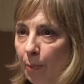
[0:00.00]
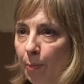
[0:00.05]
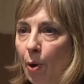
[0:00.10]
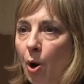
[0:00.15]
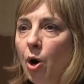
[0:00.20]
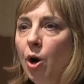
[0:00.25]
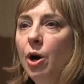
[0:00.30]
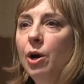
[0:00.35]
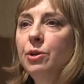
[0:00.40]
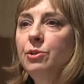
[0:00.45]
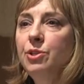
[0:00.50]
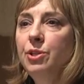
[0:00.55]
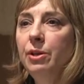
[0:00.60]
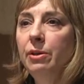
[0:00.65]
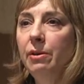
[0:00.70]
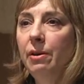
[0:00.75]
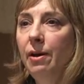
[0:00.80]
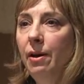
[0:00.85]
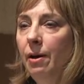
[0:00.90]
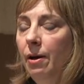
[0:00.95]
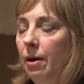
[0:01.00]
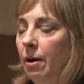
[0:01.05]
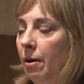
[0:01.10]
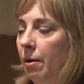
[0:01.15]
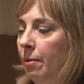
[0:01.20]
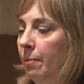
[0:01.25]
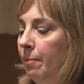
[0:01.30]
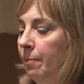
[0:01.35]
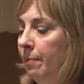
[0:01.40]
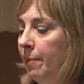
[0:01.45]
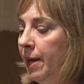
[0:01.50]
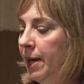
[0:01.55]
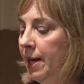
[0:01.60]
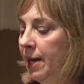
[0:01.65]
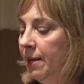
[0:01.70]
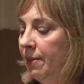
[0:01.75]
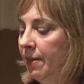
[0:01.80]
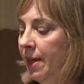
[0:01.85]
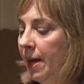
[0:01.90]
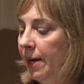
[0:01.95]
apart um,
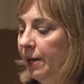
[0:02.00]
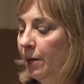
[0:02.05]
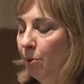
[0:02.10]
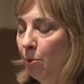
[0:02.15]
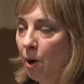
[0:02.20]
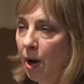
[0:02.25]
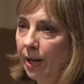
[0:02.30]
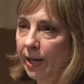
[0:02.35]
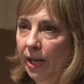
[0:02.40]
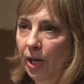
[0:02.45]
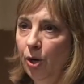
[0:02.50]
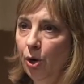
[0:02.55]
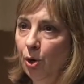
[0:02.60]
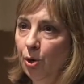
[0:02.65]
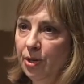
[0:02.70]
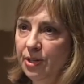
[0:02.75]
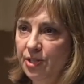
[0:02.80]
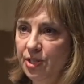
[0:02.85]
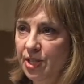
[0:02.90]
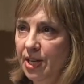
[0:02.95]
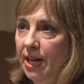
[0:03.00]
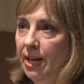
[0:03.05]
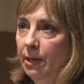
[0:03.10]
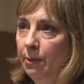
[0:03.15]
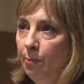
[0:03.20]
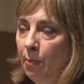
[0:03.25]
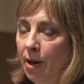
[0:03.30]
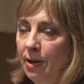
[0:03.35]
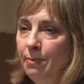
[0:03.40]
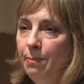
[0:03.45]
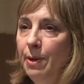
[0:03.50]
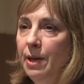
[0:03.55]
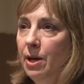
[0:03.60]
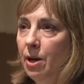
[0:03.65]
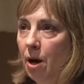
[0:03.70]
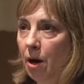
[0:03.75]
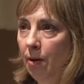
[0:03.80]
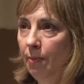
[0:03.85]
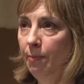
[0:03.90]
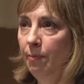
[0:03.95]
and that Iraqi Kurdistan might
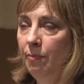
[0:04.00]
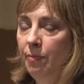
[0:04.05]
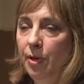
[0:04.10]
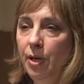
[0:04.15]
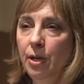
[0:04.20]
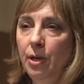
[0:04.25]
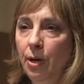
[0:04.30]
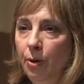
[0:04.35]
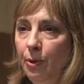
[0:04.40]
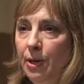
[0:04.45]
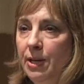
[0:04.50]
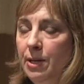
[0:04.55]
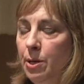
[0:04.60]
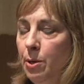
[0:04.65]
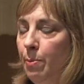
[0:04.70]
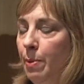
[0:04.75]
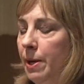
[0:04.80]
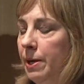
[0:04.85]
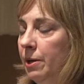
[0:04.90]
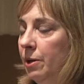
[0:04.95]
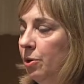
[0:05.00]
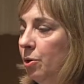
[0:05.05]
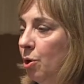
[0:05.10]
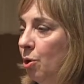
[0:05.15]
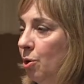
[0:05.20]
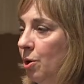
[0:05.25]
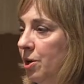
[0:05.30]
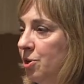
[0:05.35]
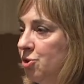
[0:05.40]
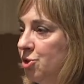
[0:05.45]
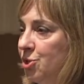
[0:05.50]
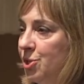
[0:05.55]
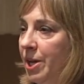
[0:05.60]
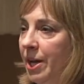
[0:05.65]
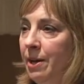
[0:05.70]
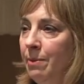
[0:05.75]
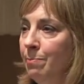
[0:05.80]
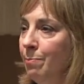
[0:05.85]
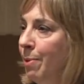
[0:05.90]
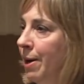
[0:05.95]
become, you know, an independent Kurdish
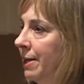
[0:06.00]
state.